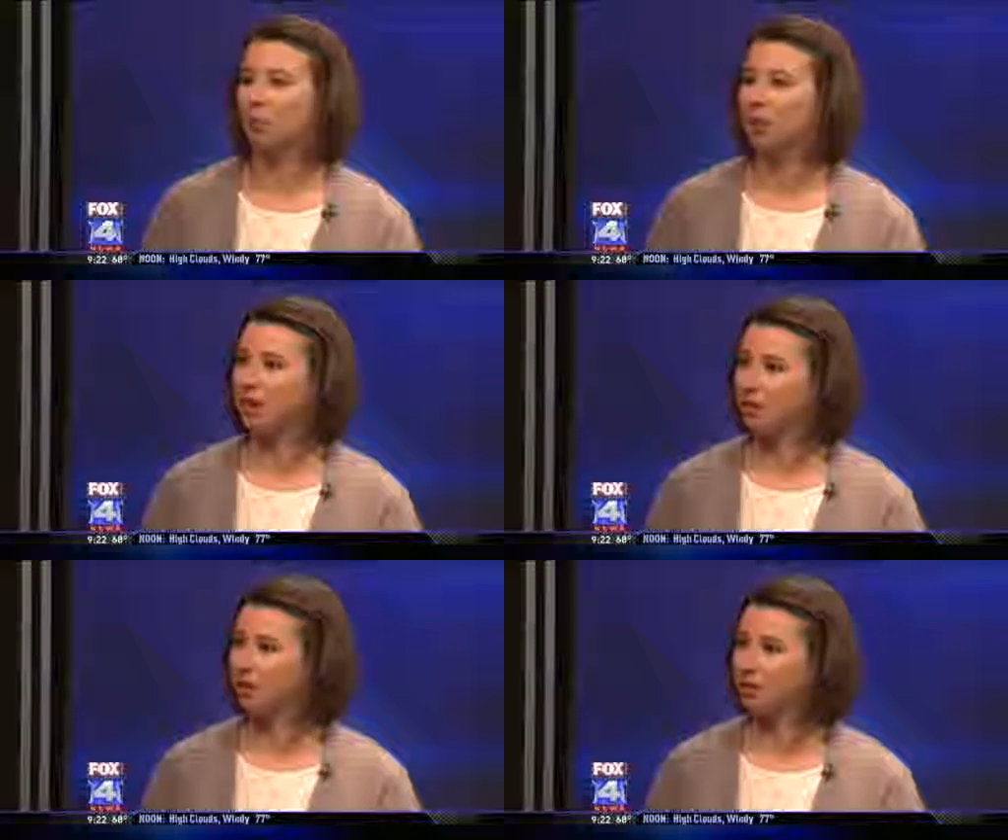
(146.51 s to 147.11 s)

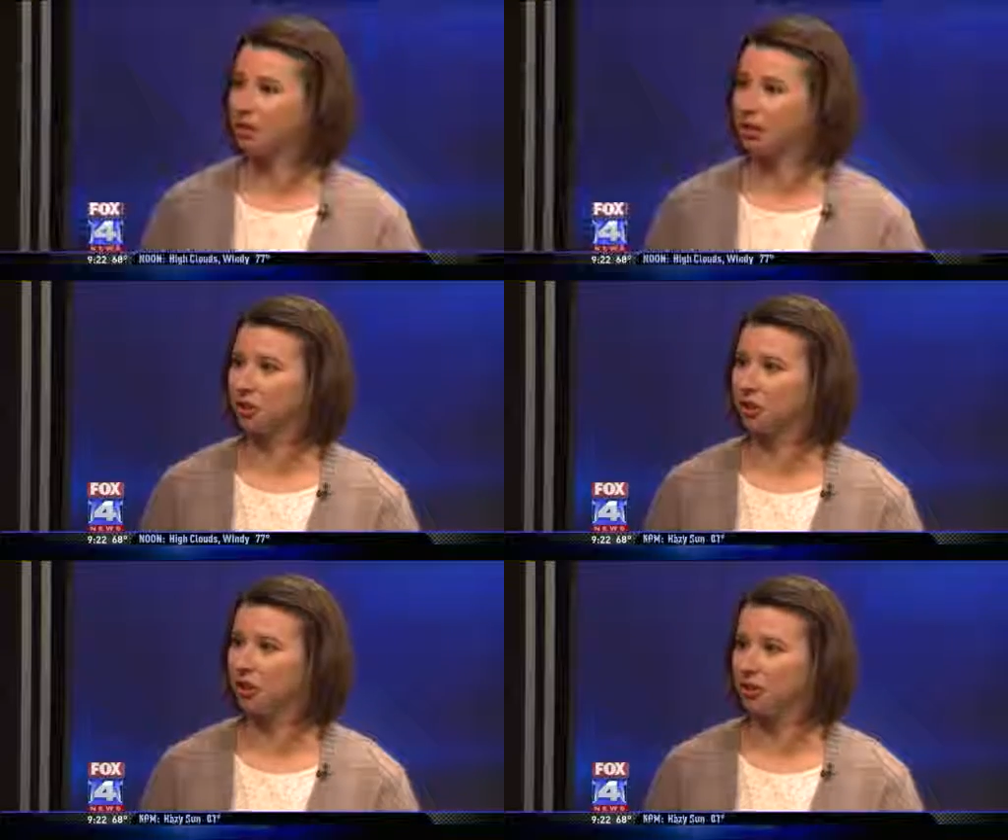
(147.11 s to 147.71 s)
Reading with your
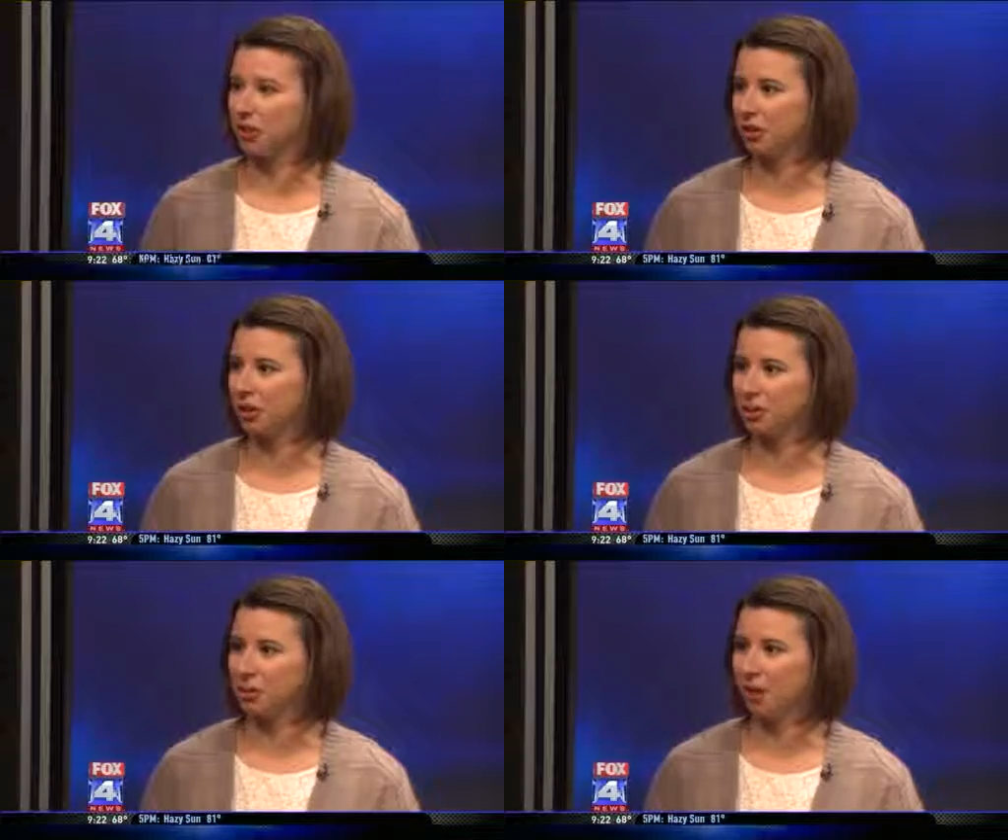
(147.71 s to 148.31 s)
children
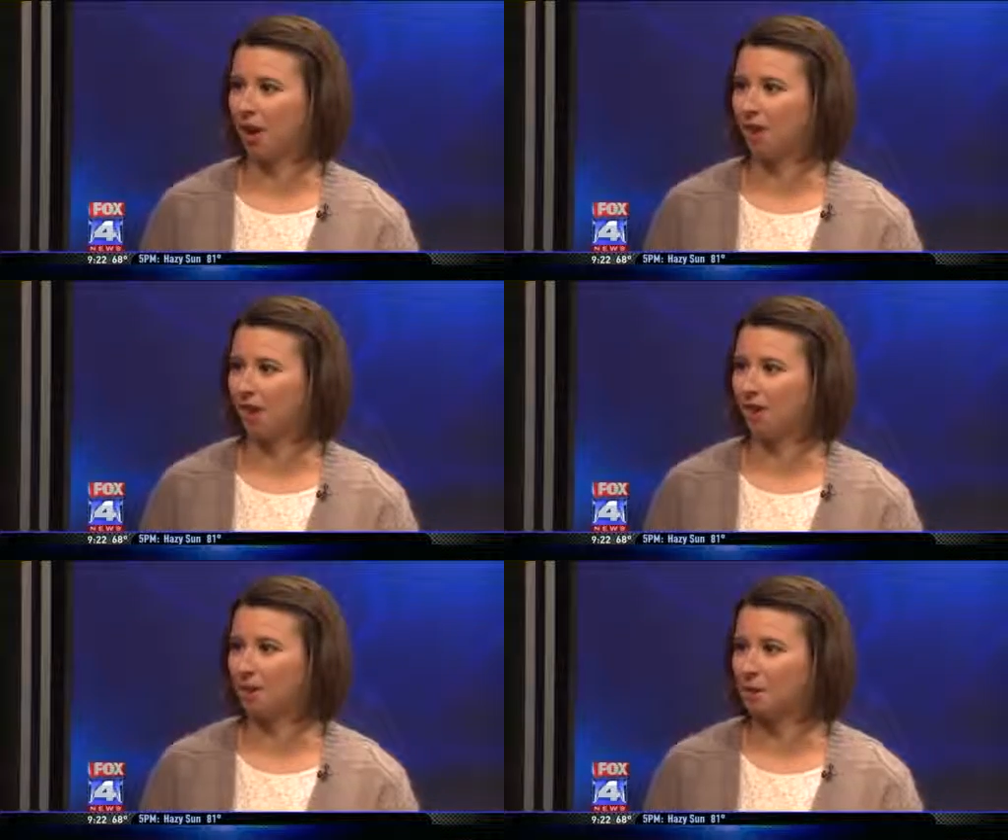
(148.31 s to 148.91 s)
is a
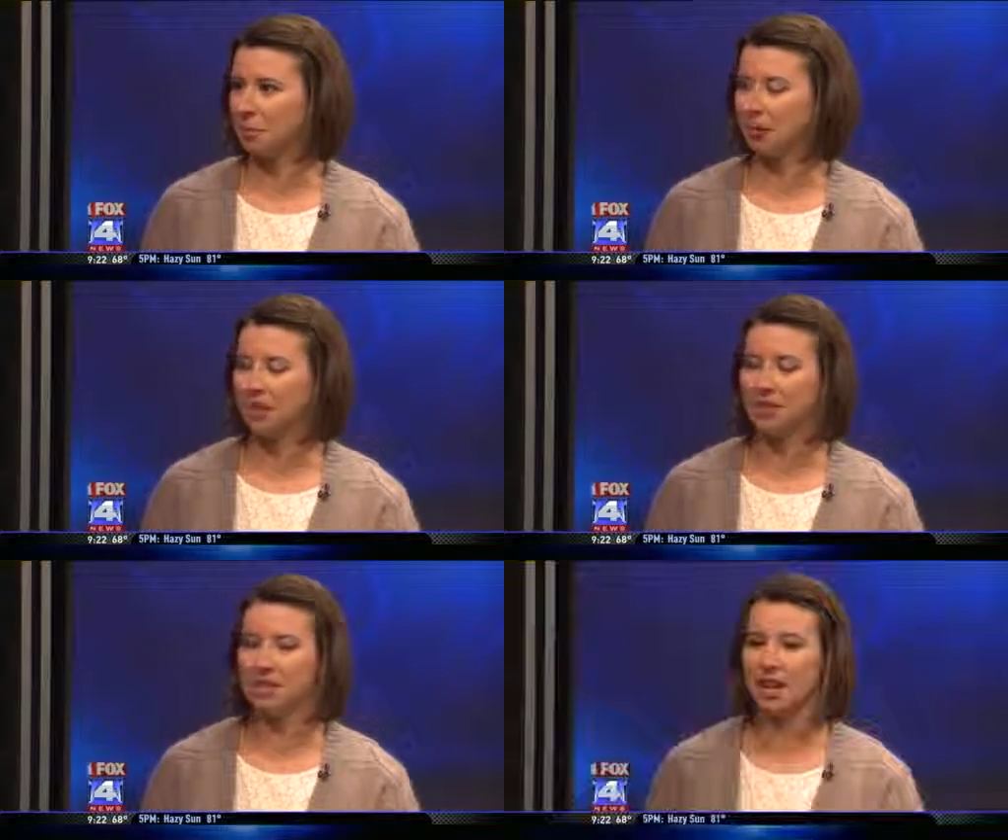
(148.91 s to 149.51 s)
bonding
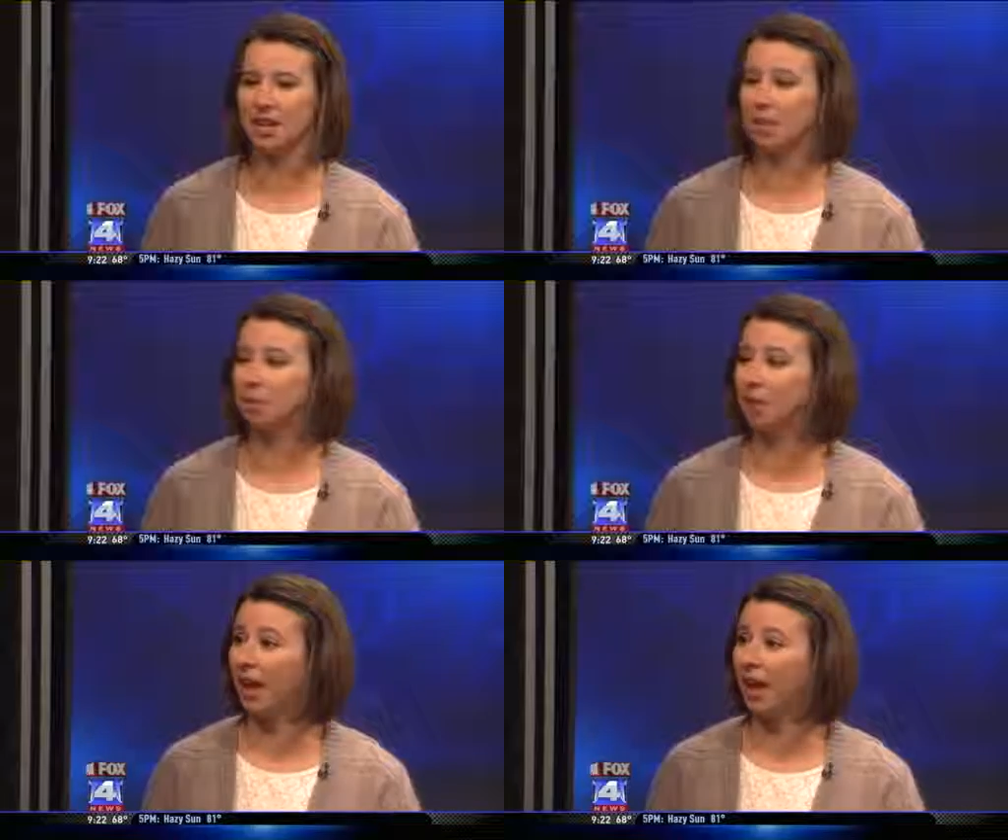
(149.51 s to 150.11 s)
experience. And then
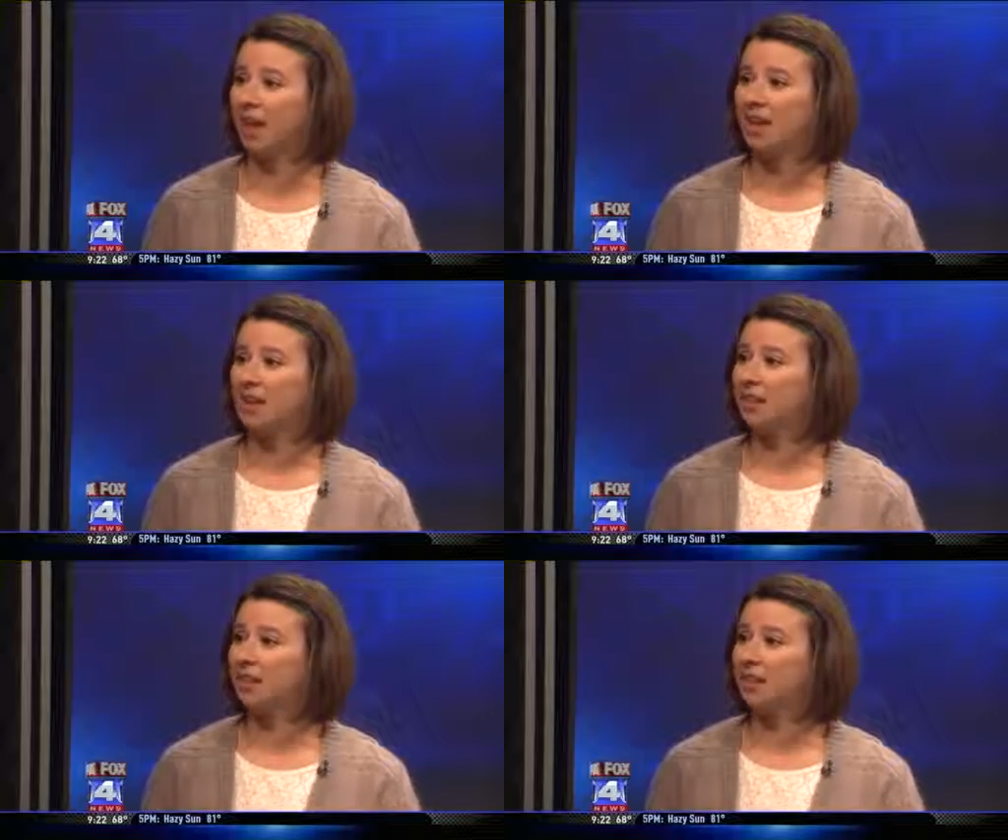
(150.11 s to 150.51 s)
play.